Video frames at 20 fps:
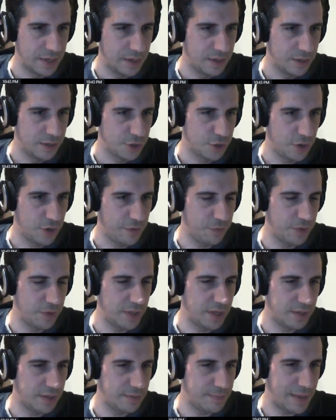So if we
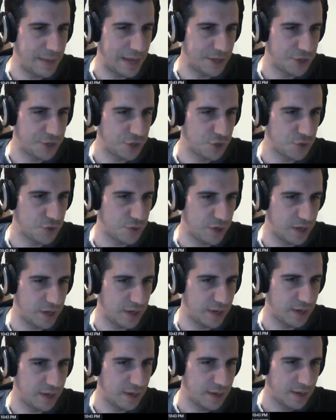did match a
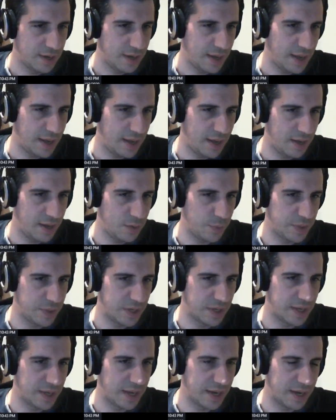string and we
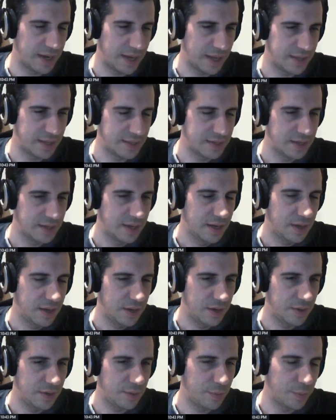did get an end,
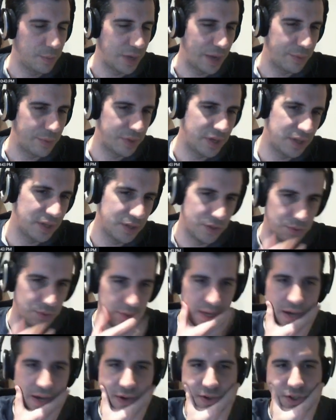what I would need to do
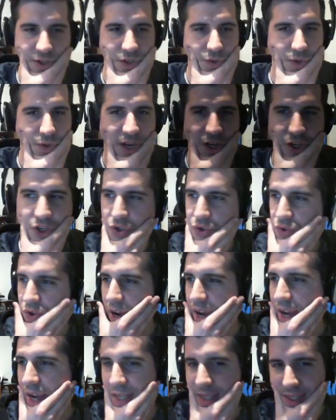now is to
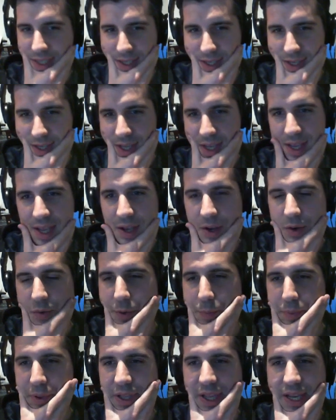
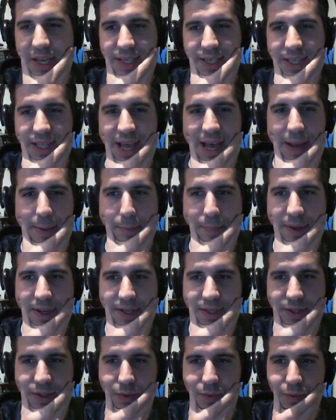replace that
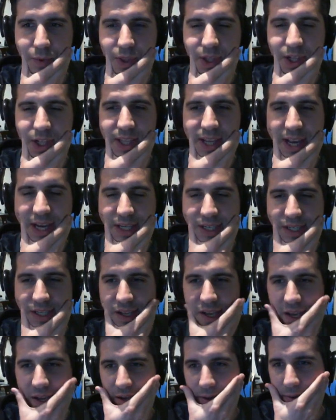bit with the next
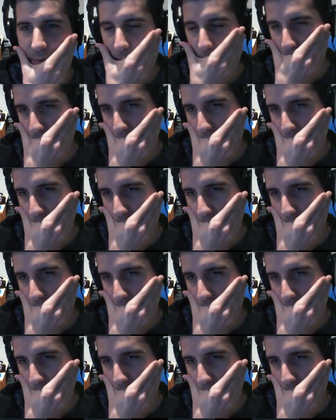line.